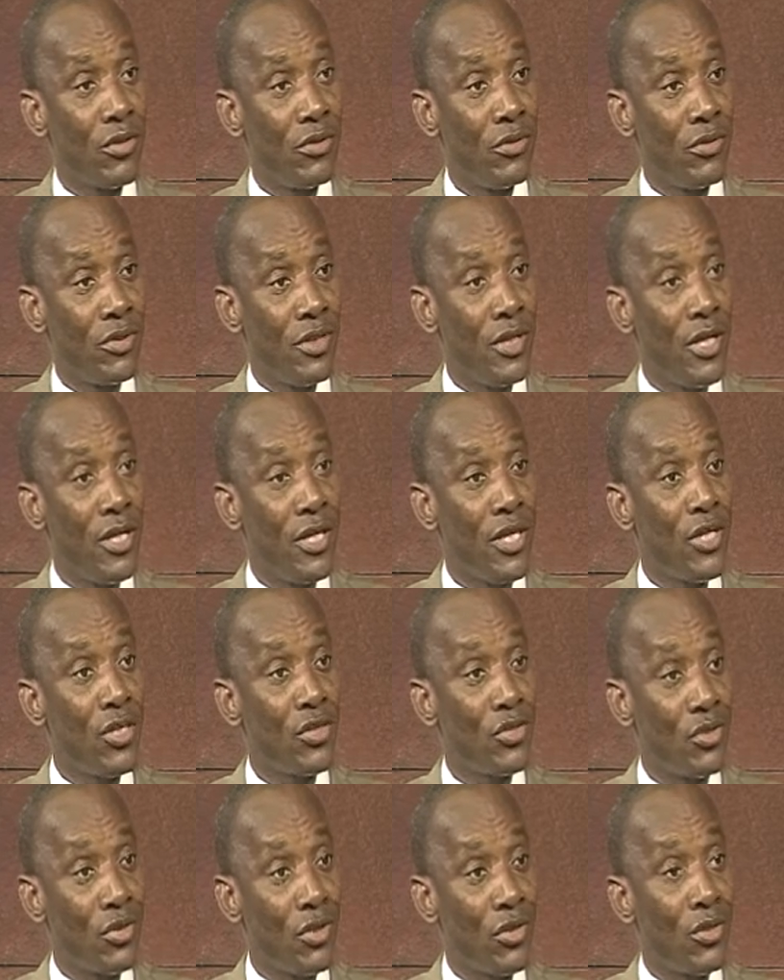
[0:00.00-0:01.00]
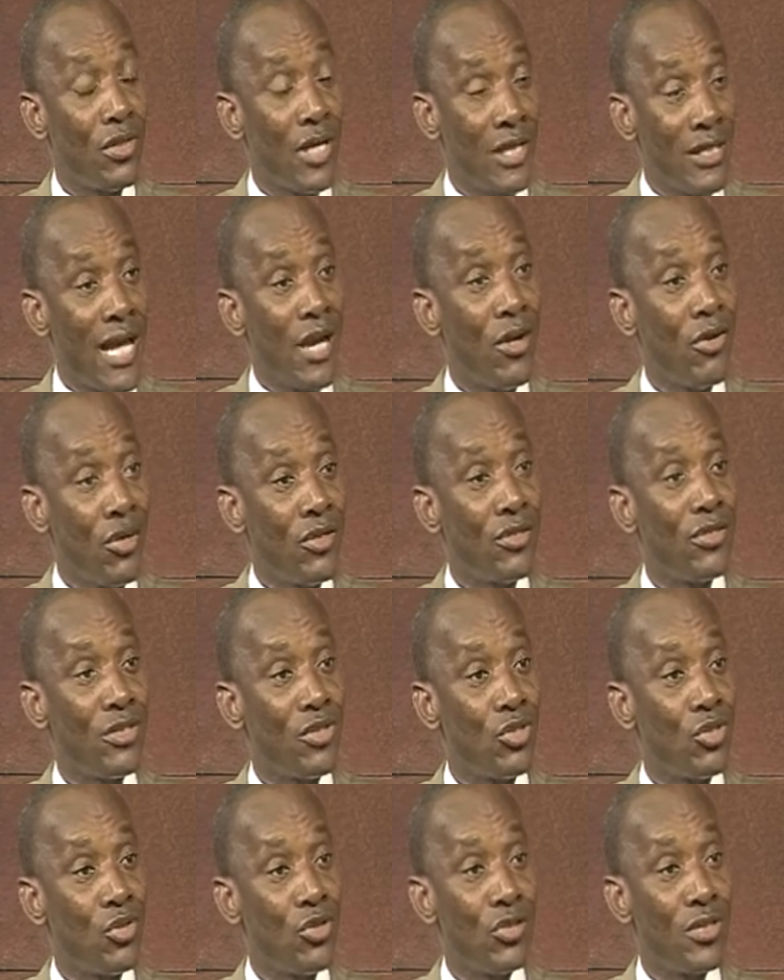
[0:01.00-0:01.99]
It is diagnostic
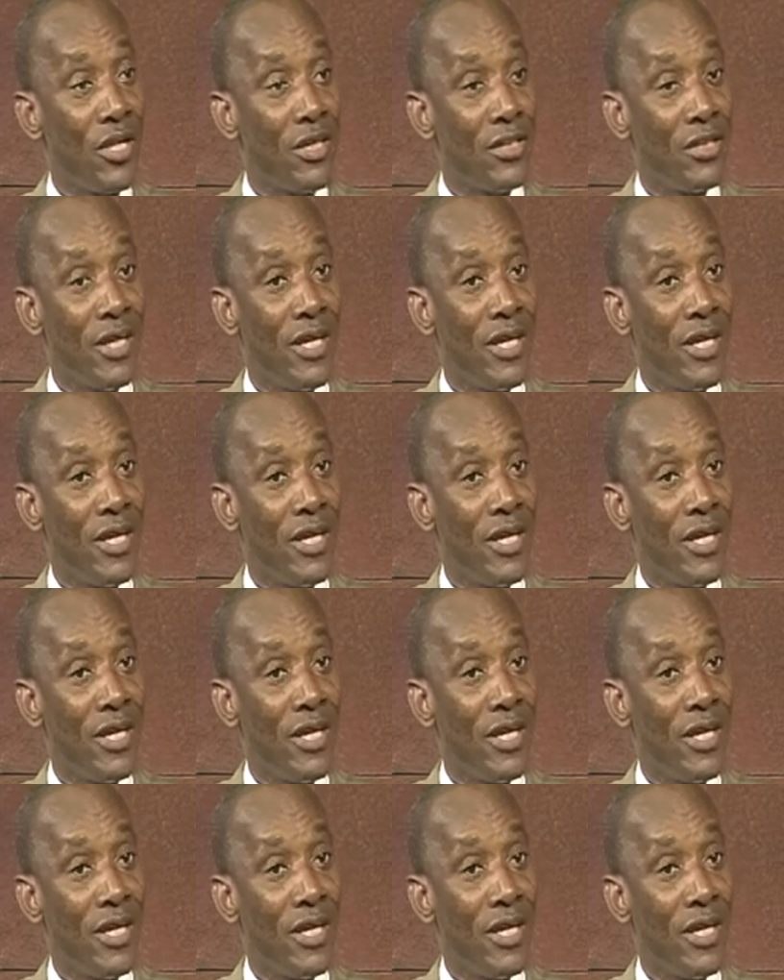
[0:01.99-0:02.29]
shows that